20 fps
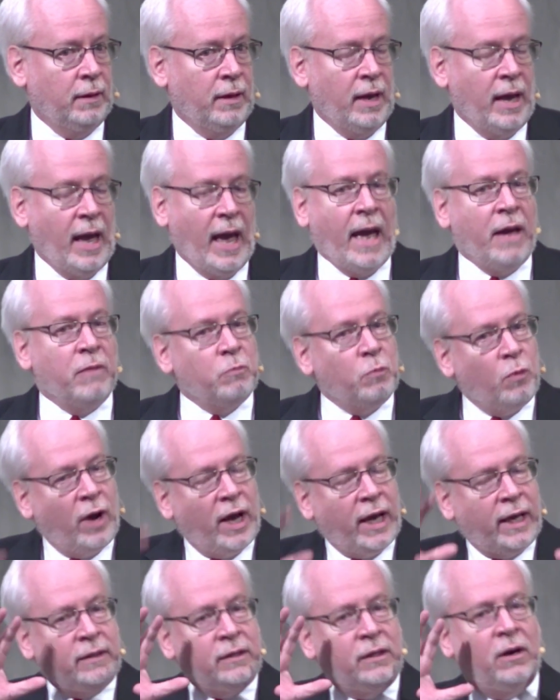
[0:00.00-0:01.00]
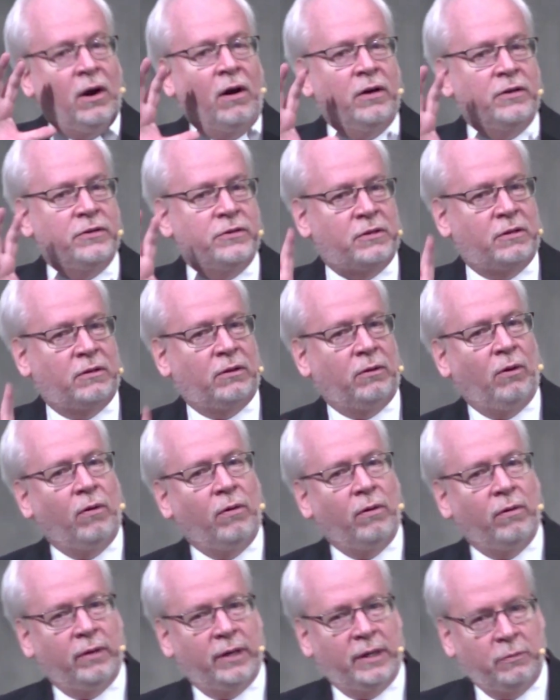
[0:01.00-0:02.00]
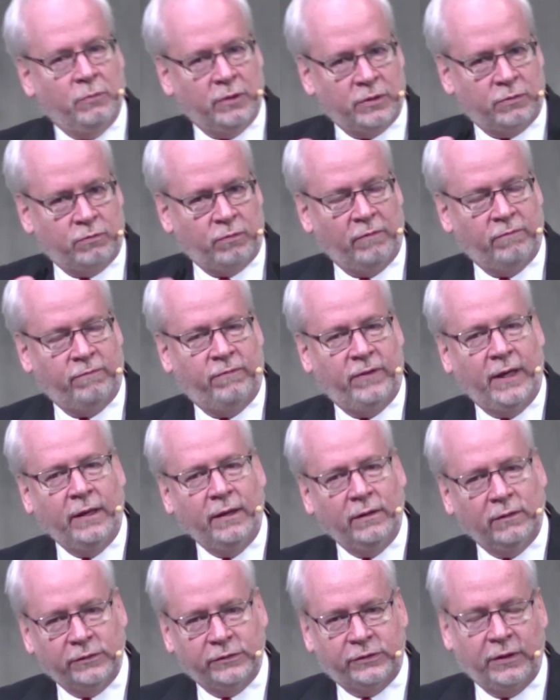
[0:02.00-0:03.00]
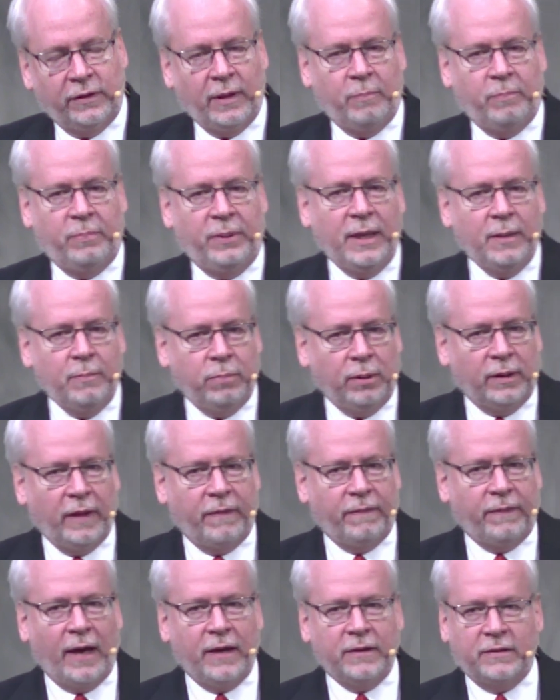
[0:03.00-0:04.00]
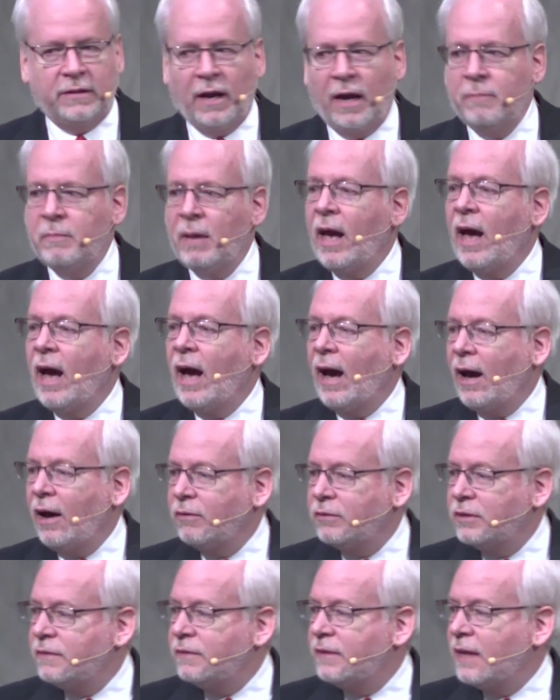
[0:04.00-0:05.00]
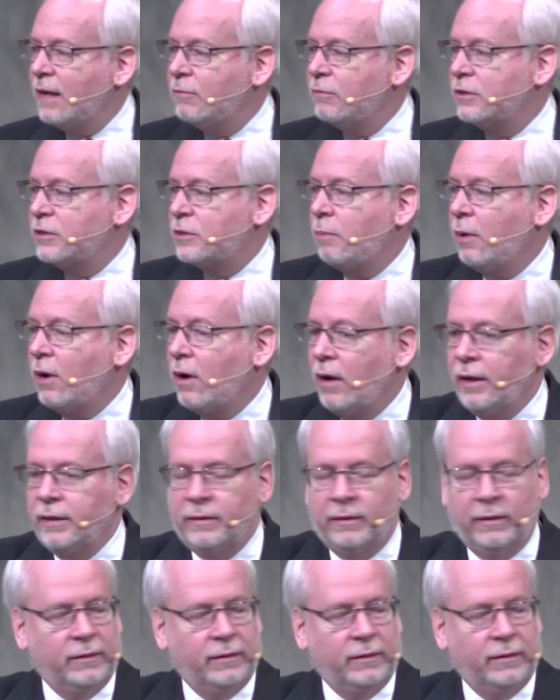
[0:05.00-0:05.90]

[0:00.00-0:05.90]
And when God's glory was revealed to the people at that time, how did they respond?